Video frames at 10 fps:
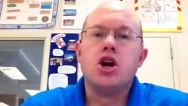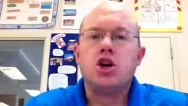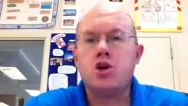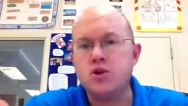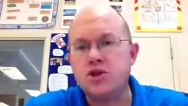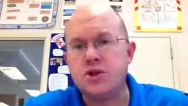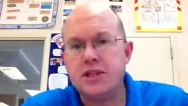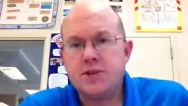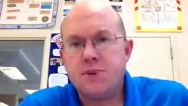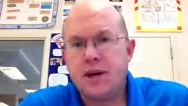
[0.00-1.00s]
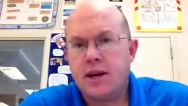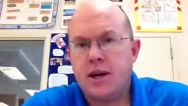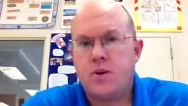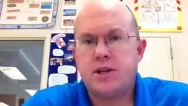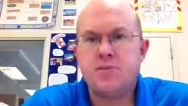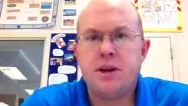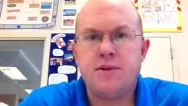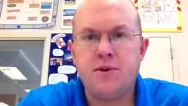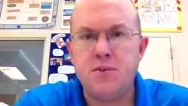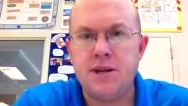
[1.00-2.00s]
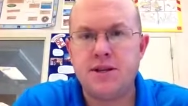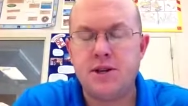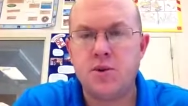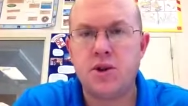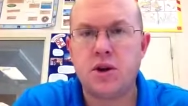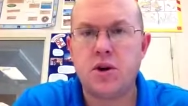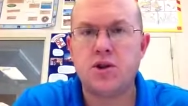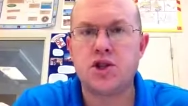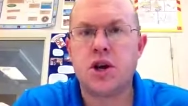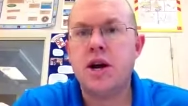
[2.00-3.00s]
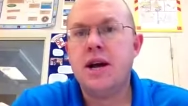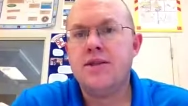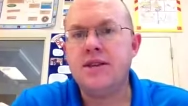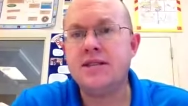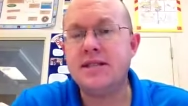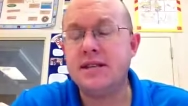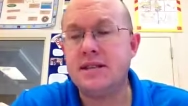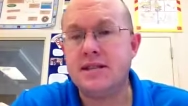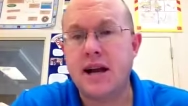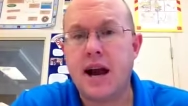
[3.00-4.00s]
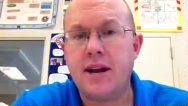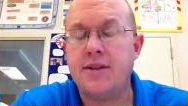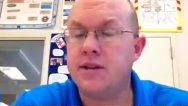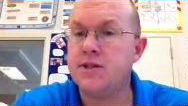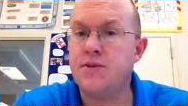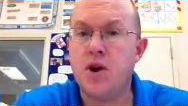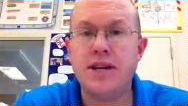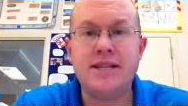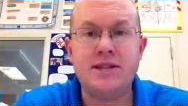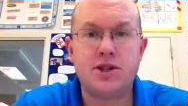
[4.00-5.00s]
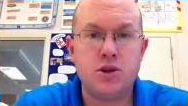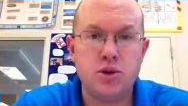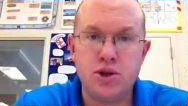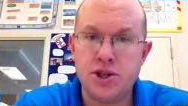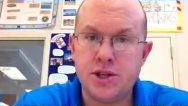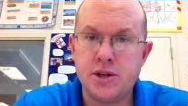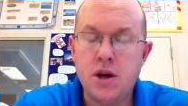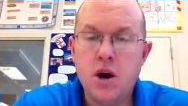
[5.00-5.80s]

Culturally speaking, I want to spend a few minutes here with the culture. This is a society that is very disillusioned.